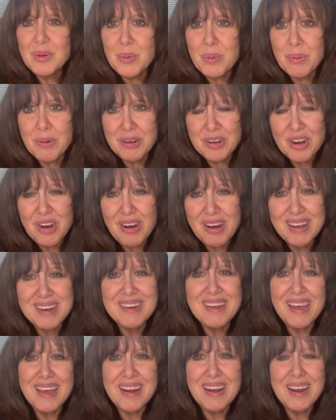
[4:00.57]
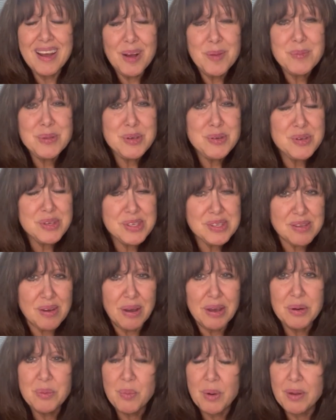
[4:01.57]
or not, and it helps you
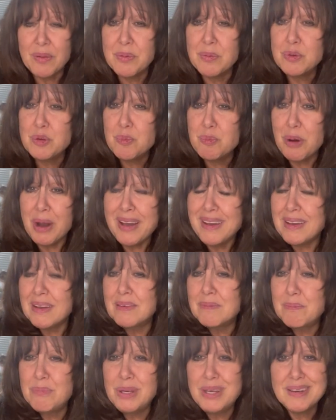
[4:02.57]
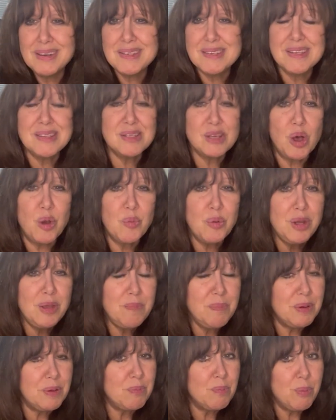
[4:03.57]
decide whether to buy it because it's already
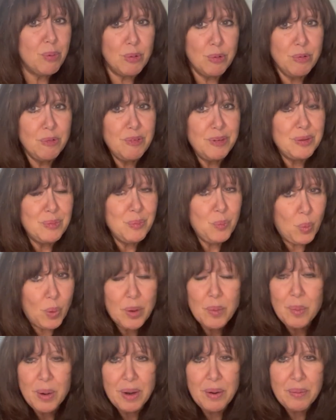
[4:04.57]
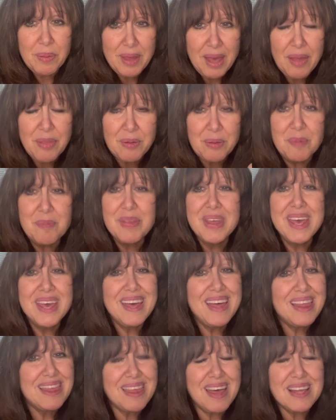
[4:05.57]
been proven one way or the other.
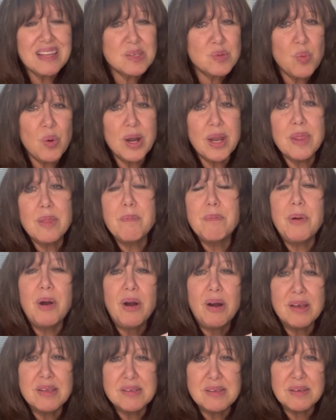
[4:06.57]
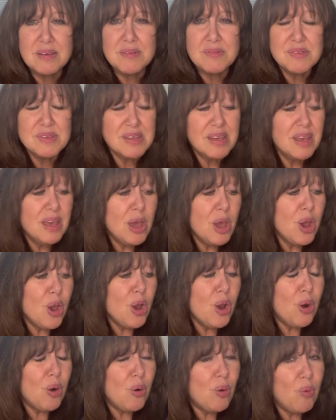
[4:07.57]
That's one of the positives.
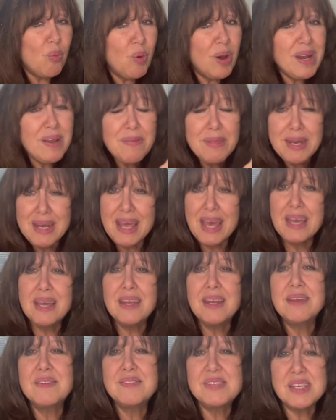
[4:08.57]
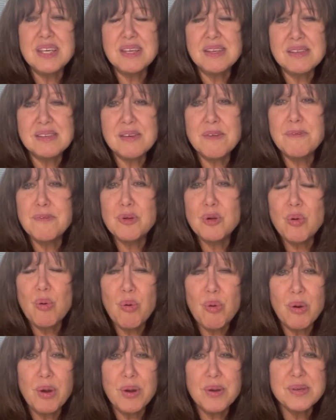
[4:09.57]
One of the negatives is, of
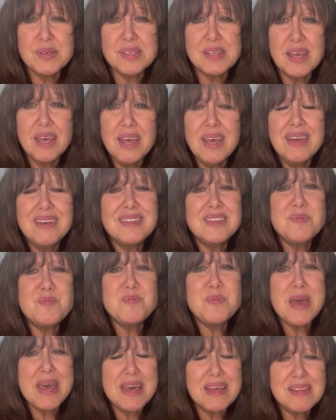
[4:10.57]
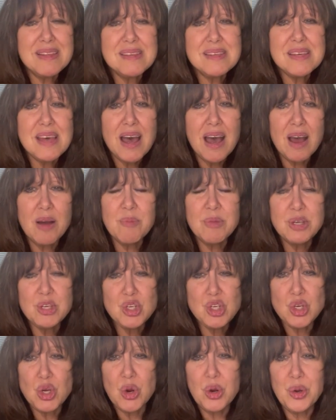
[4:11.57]
course, depends how
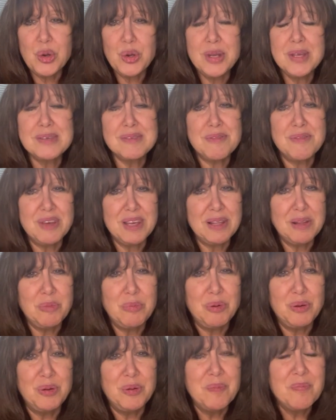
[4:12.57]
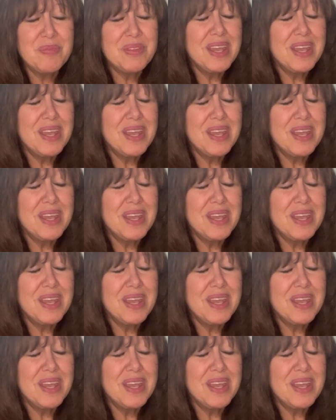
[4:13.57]
much yarn is available.